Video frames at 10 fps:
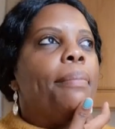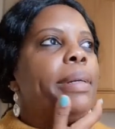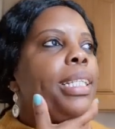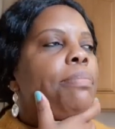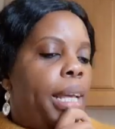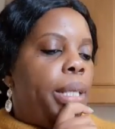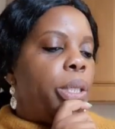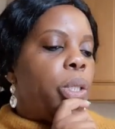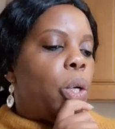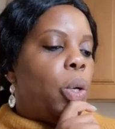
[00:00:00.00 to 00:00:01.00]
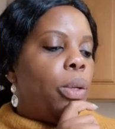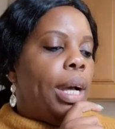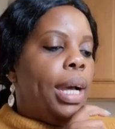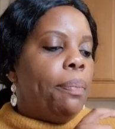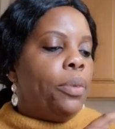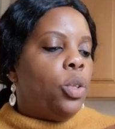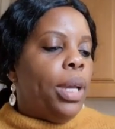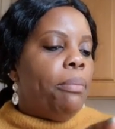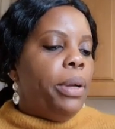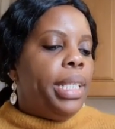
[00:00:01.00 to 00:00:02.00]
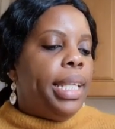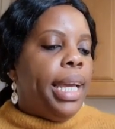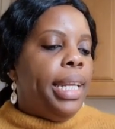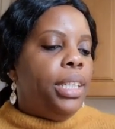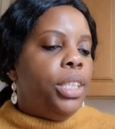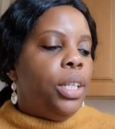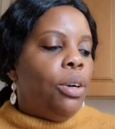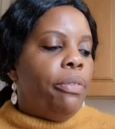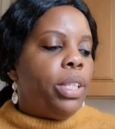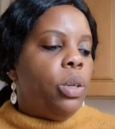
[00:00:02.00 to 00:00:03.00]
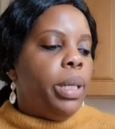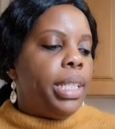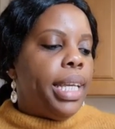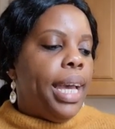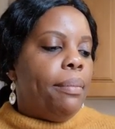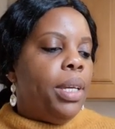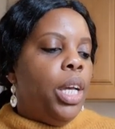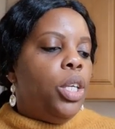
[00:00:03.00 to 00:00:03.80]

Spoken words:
Habits. So to embrace the energy of atomic time,